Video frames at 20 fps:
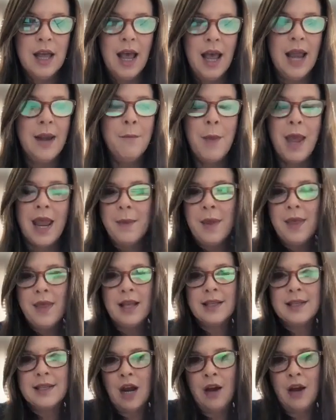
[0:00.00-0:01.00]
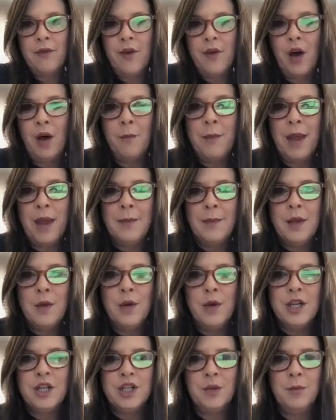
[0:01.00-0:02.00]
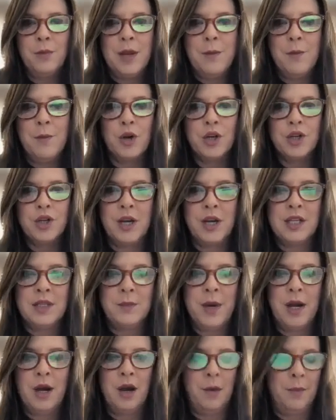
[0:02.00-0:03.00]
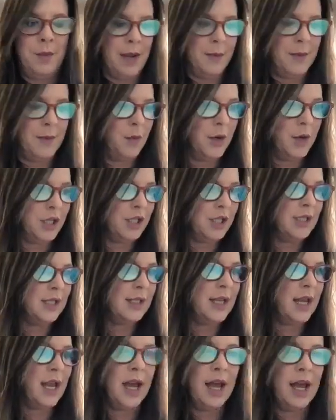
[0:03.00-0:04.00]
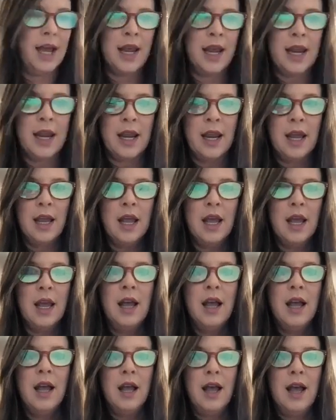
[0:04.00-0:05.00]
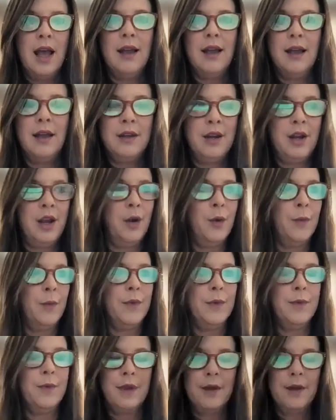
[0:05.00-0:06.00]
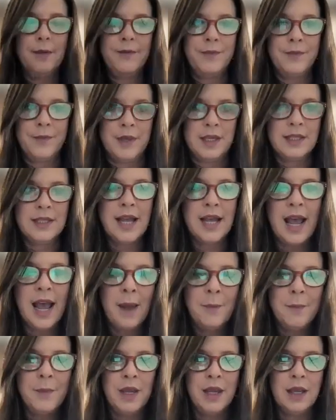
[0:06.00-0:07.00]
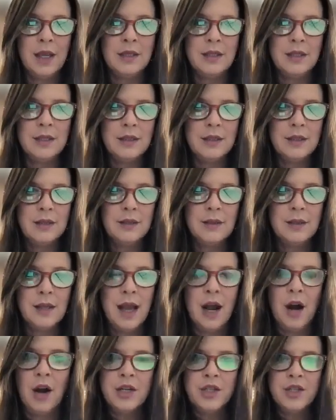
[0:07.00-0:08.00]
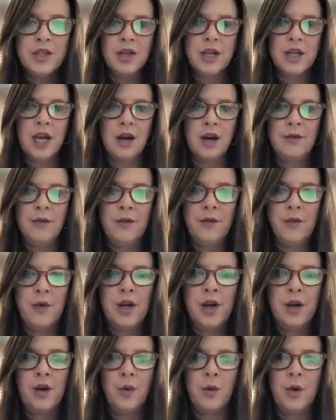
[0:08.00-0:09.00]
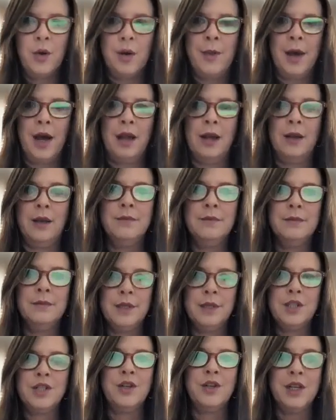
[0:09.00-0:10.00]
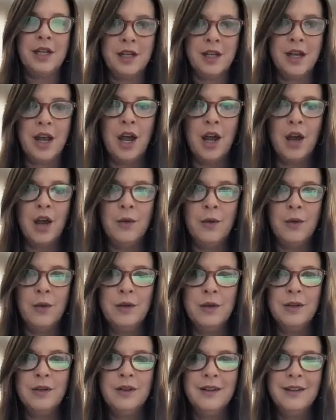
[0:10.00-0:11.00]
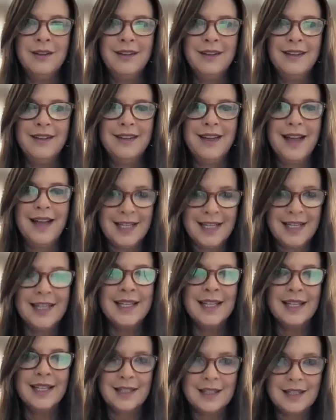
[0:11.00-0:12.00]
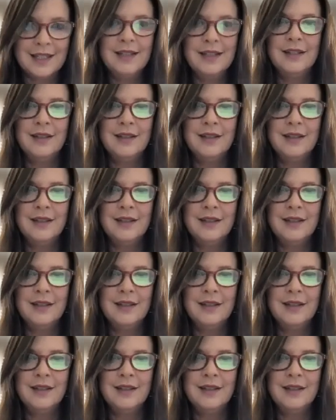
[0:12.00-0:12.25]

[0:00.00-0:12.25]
And maybe that's our fault. Maybe we should be more transparent. Maybe we should say, this happened. I already took care of it for you. Don't worry about it. But you need to know I did this.